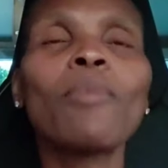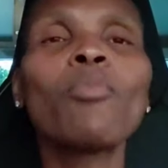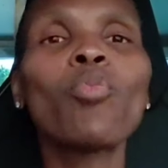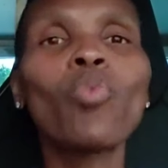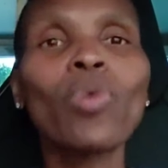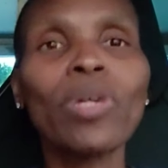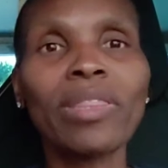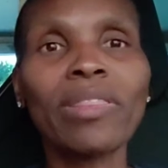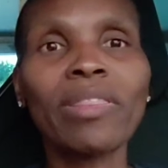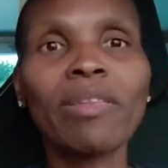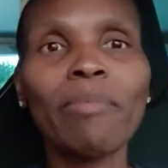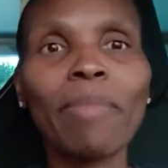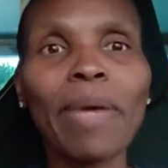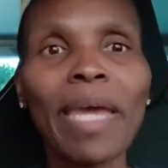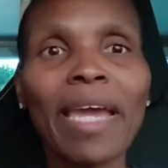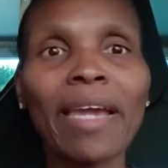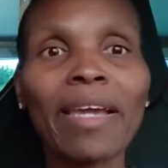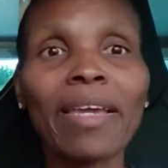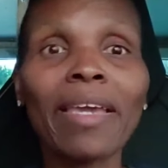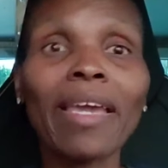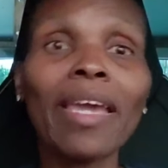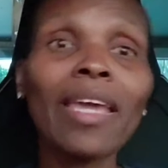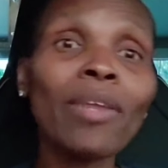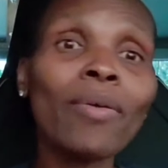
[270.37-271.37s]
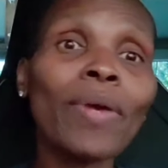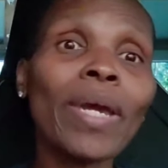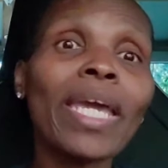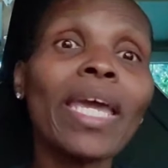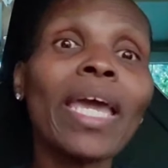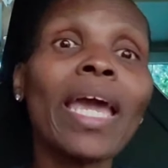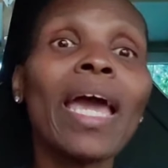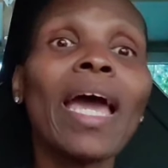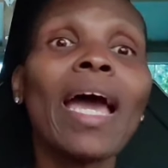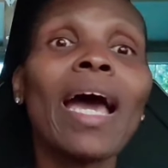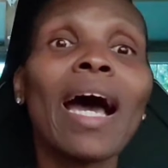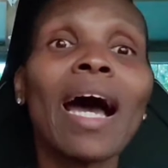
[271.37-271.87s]
with the bank. Anyway,
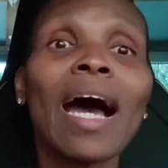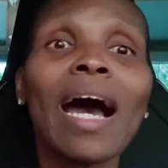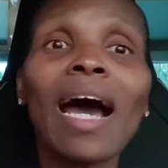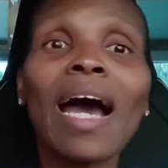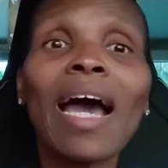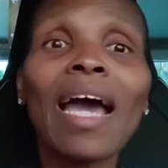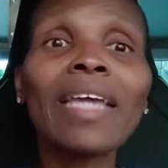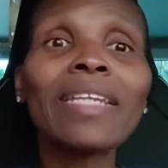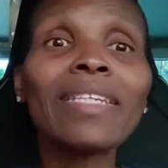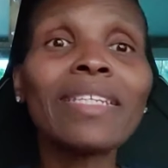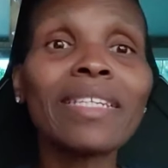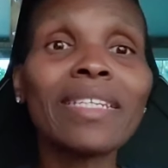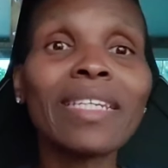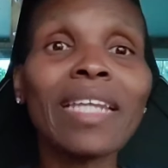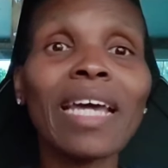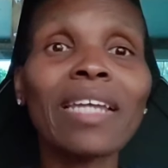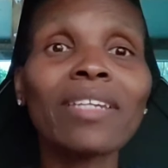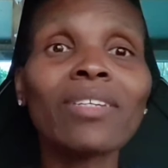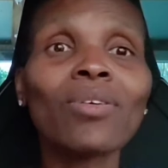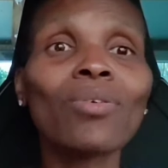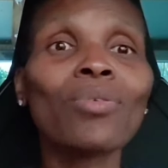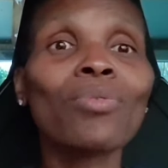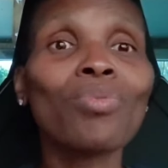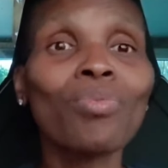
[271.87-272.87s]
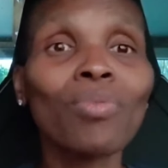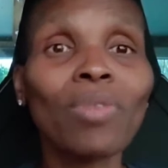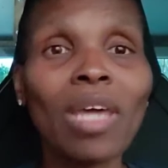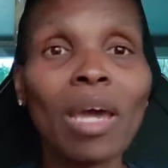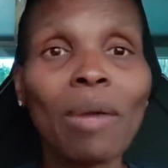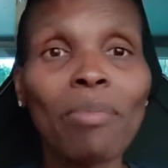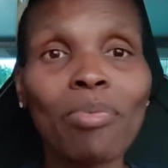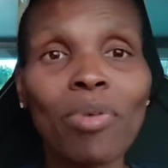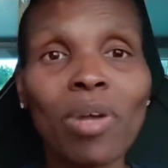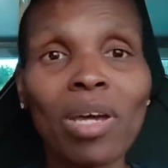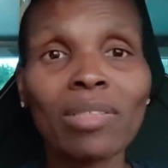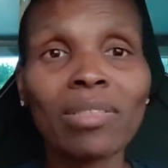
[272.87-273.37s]
I did not go through
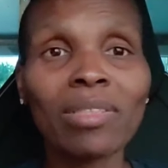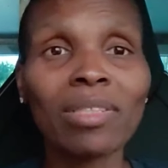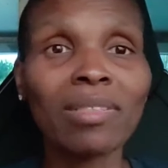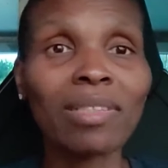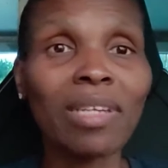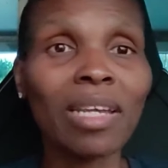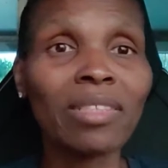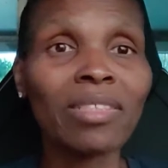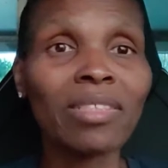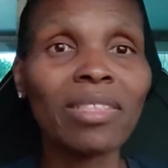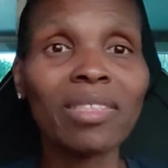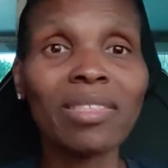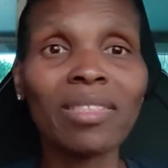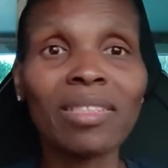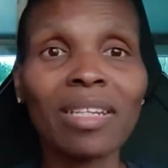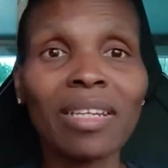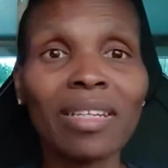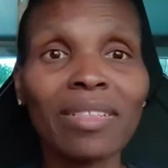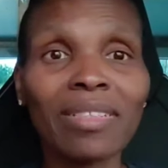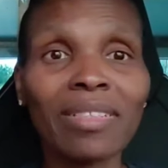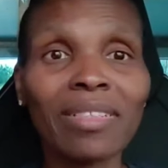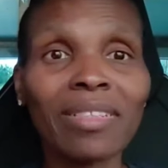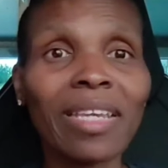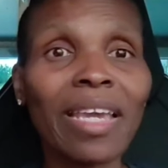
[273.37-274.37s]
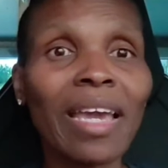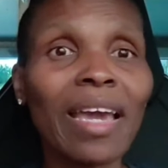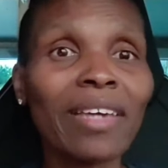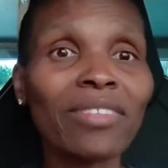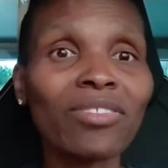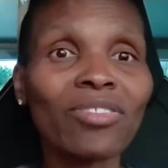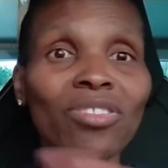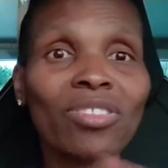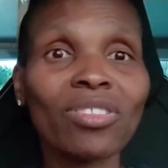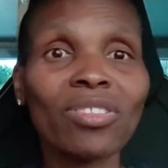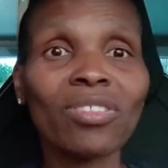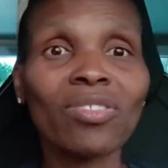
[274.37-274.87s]
that process. I just selected
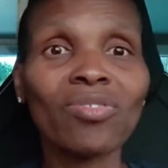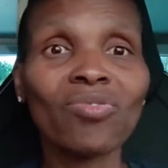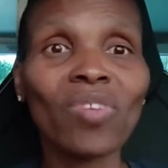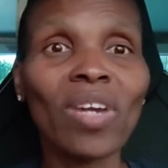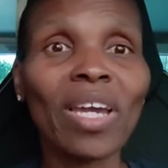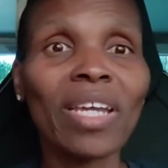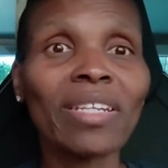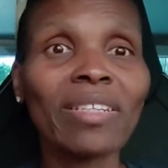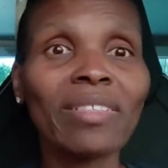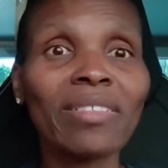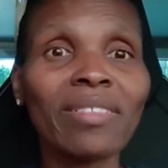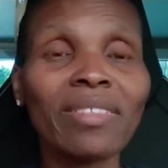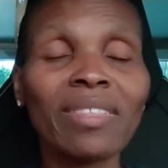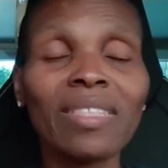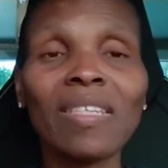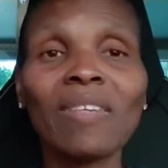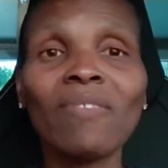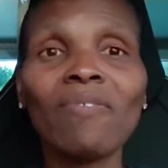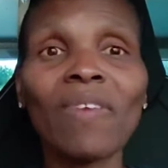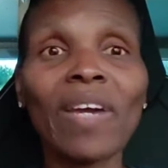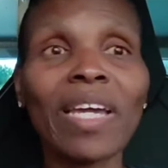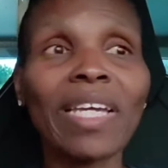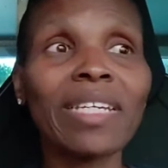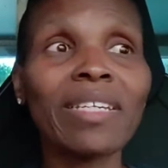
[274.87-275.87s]
cash just to try to see if